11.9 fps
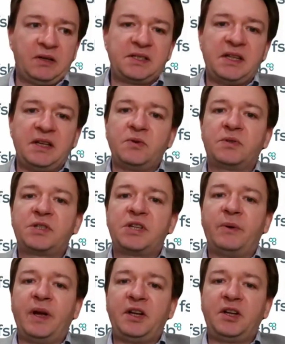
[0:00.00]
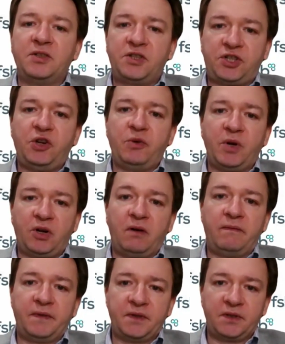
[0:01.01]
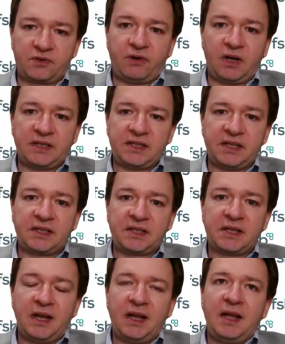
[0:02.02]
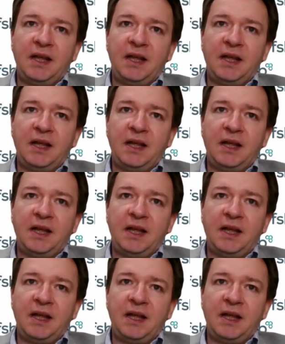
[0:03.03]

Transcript: because there's also a consumer confidence crisis.